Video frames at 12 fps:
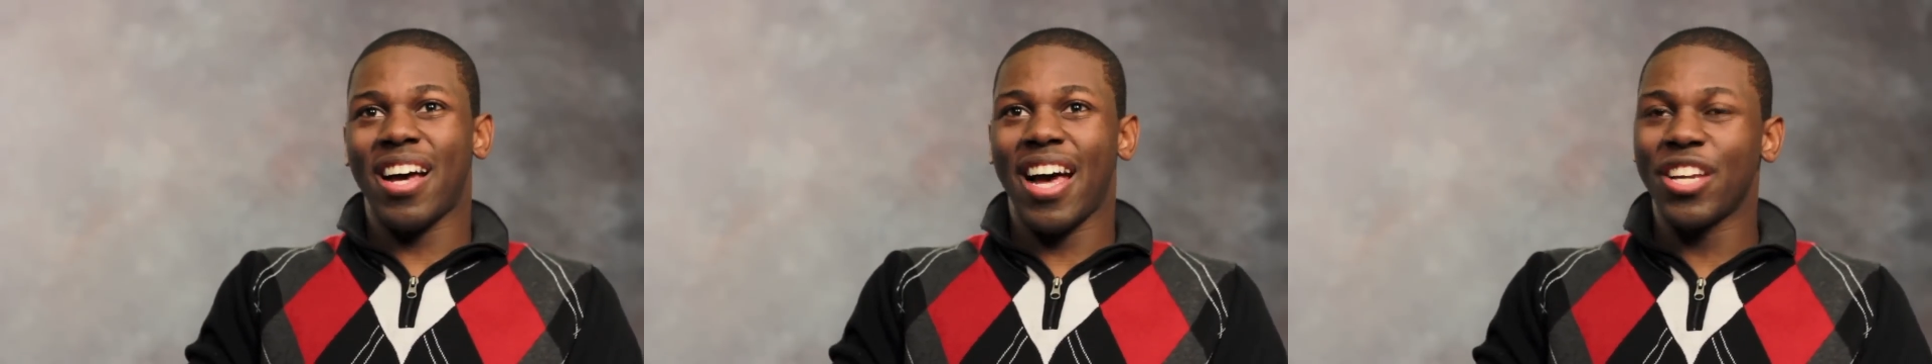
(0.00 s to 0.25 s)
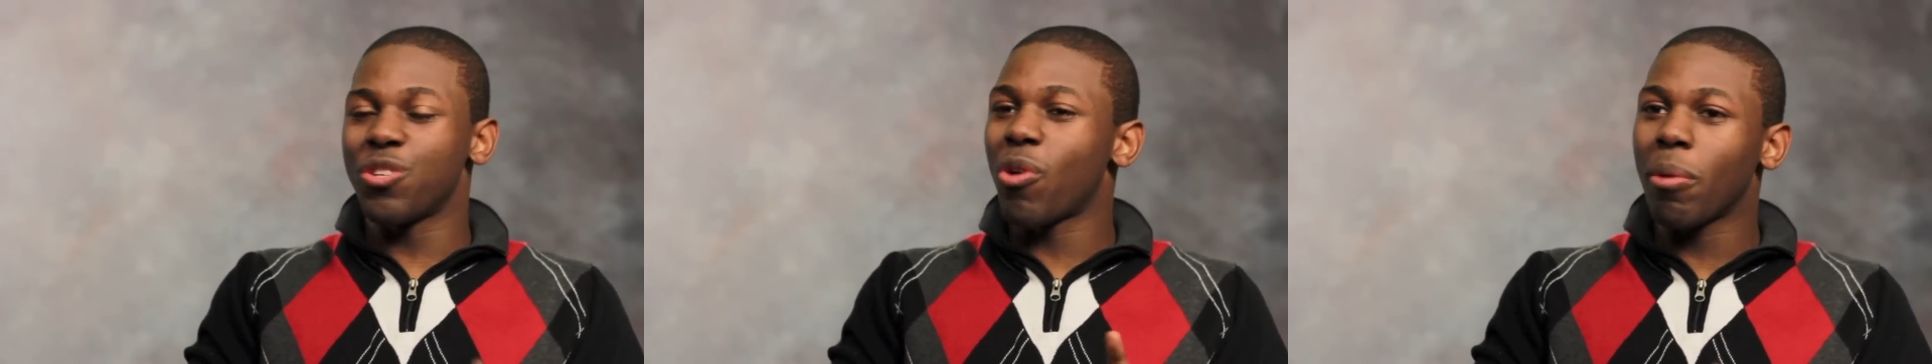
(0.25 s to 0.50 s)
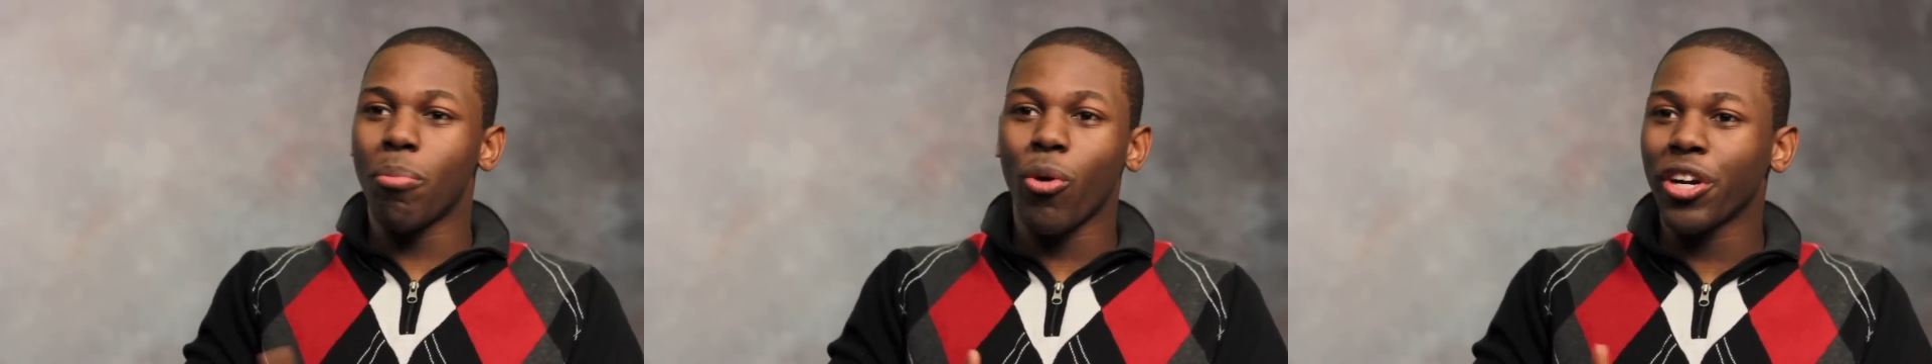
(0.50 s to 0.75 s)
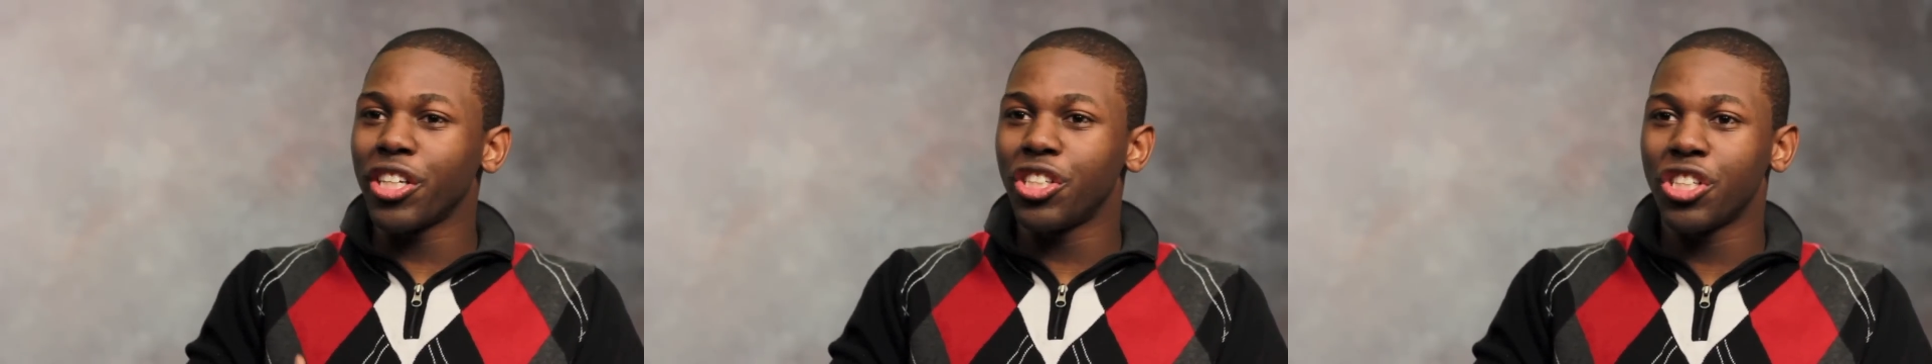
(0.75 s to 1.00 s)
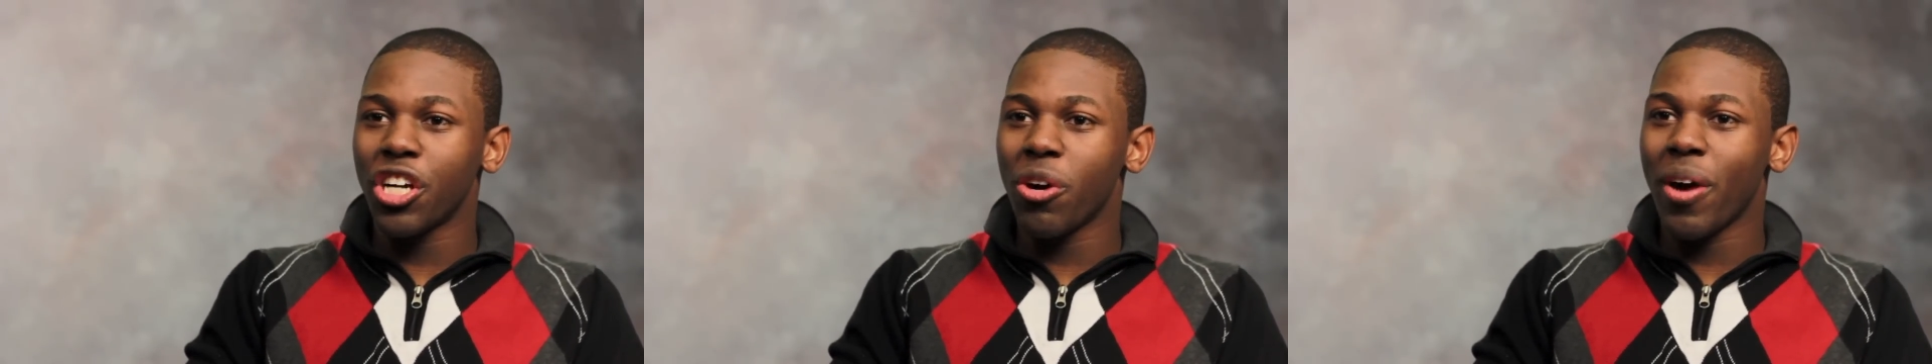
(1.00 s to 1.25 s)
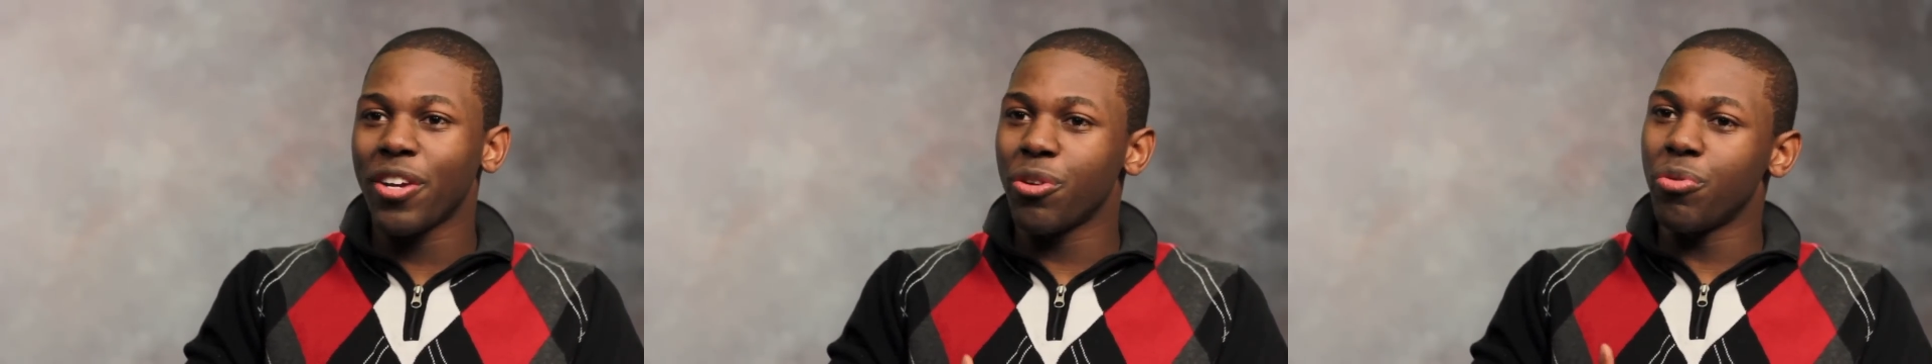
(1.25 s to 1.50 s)
Uh, I do our morning
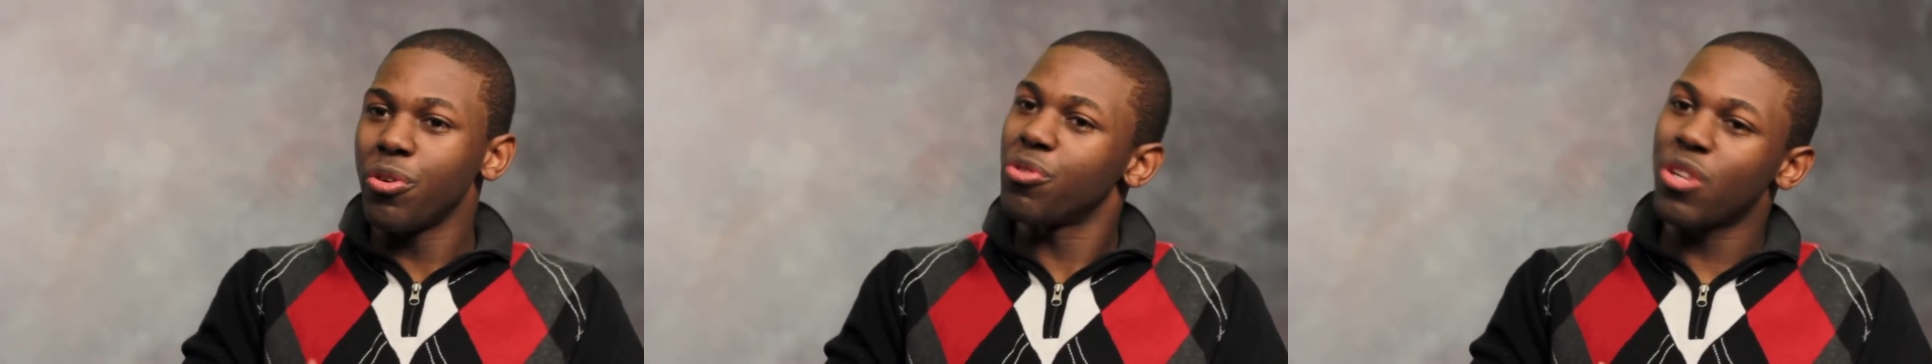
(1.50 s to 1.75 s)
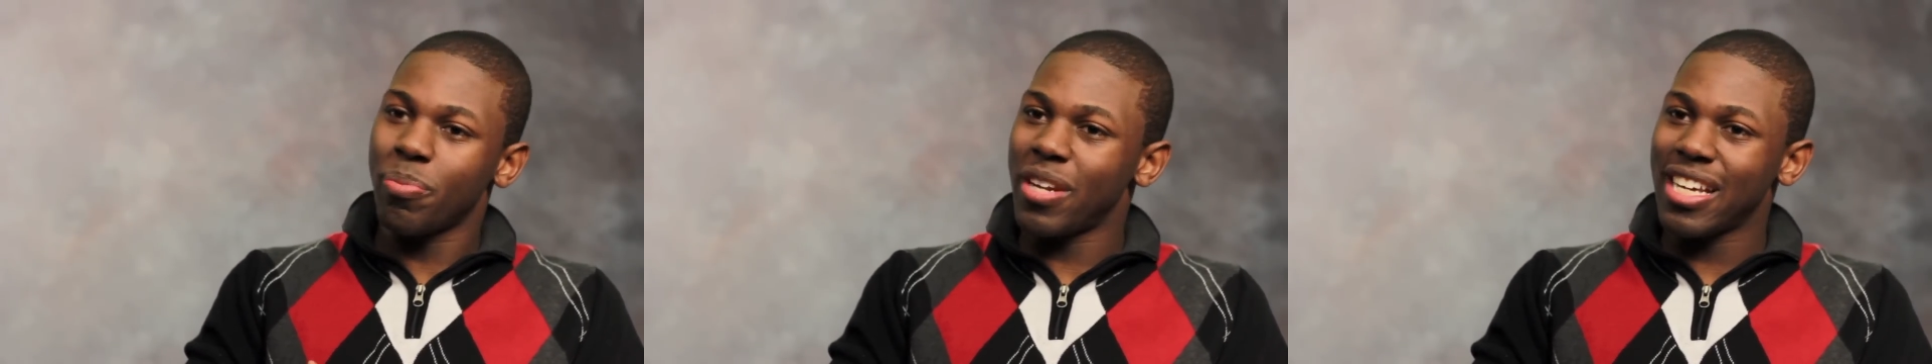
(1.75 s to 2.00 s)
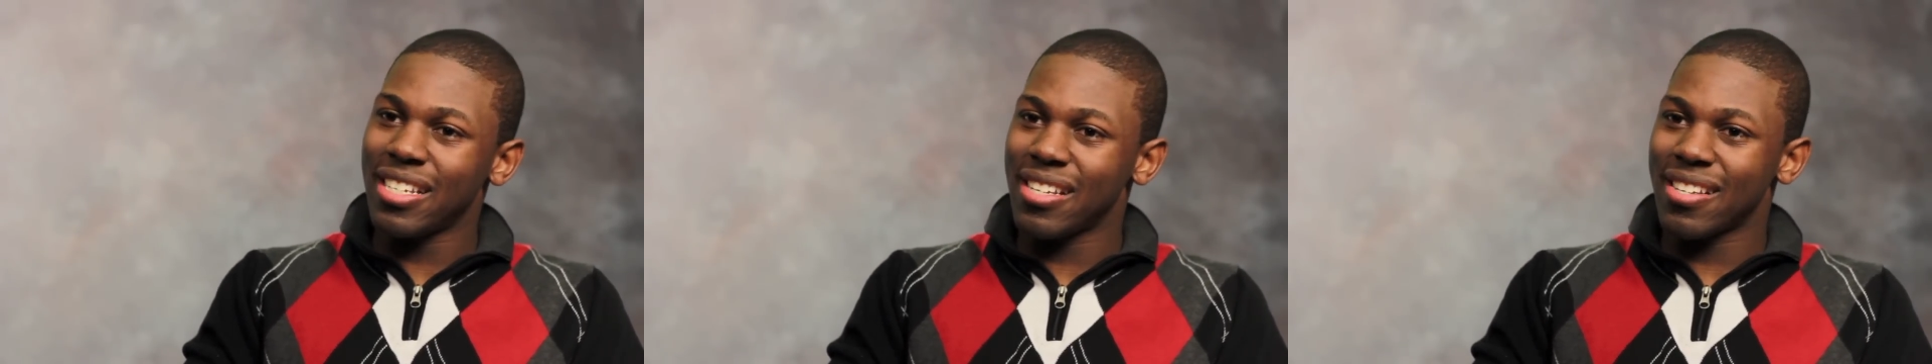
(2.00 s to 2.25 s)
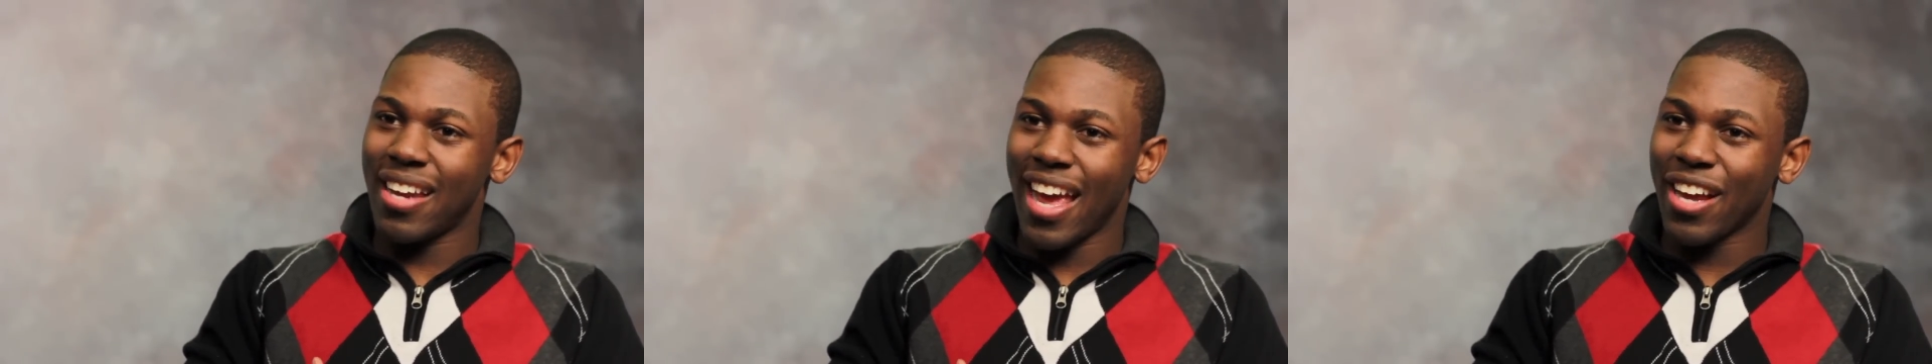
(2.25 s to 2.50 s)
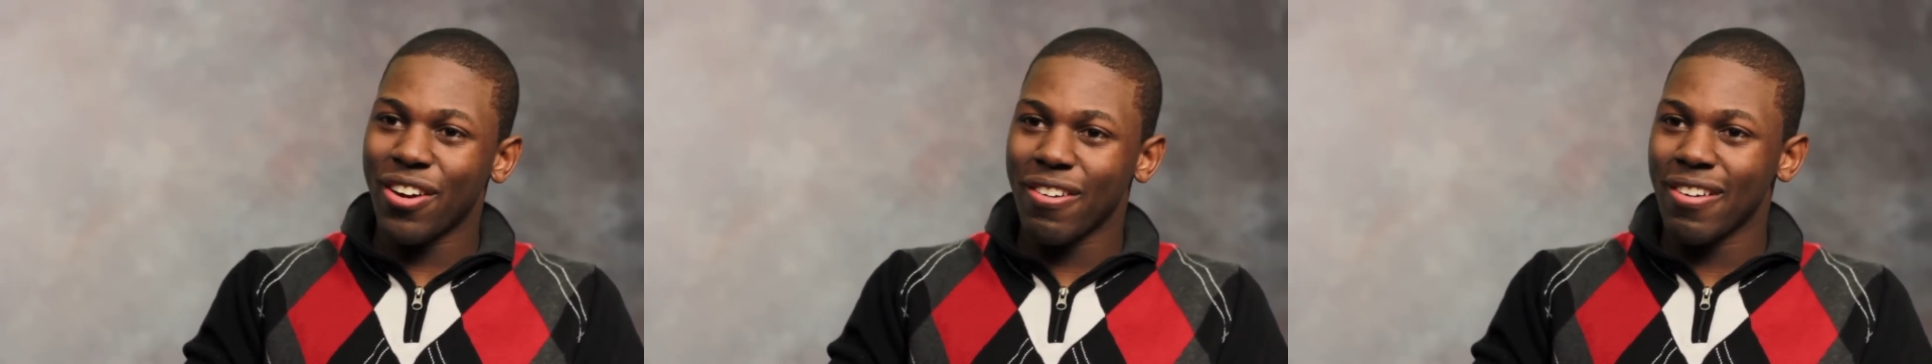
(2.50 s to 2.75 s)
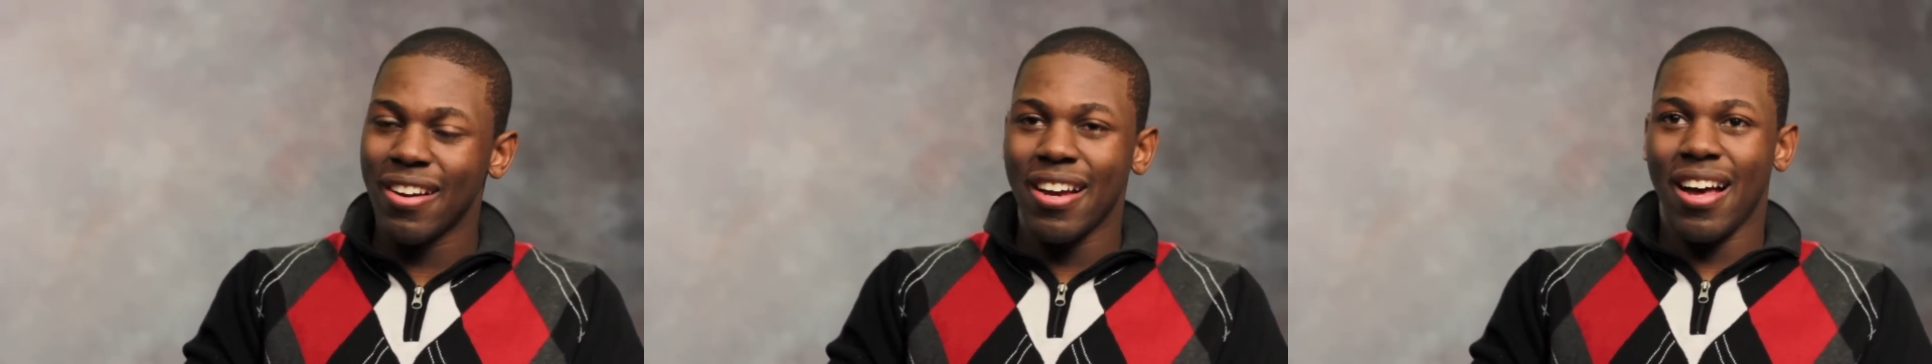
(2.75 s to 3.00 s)
show. I do news updates as an
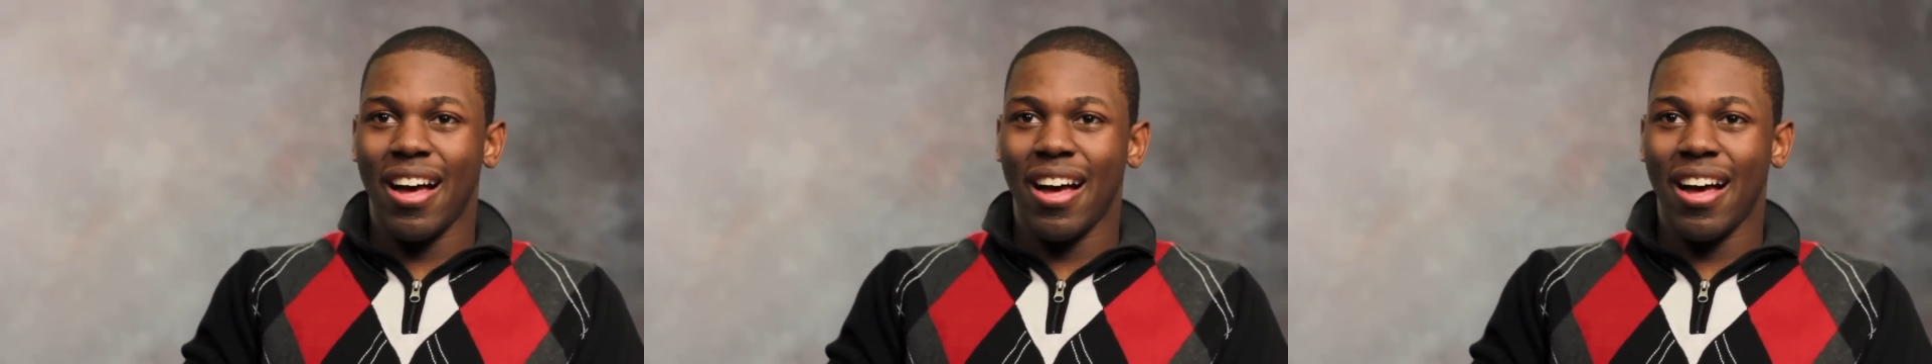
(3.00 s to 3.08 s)
anchor.